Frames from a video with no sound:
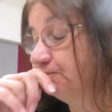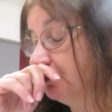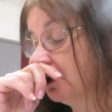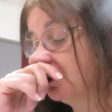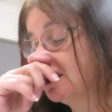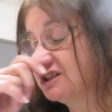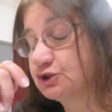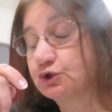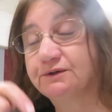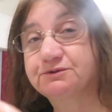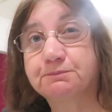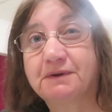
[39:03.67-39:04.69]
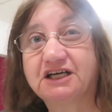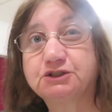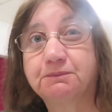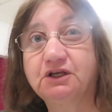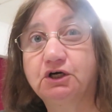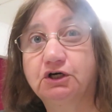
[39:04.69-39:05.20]
or the description box
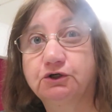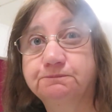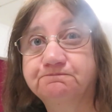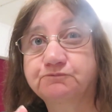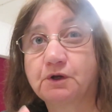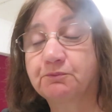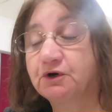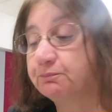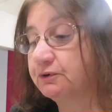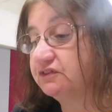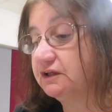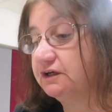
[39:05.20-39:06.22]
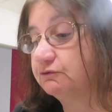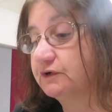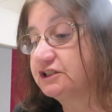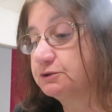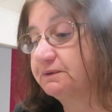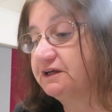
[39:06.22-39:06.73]
below. I'm going to put the
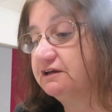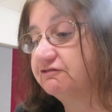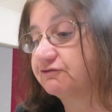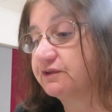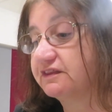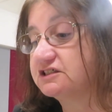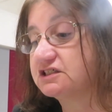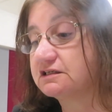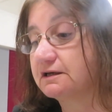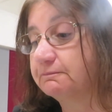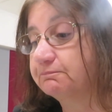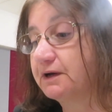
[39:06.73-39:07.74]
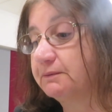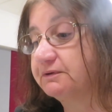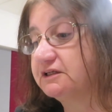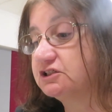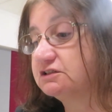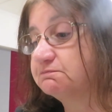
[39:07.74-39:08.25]
recipe for this pumpkin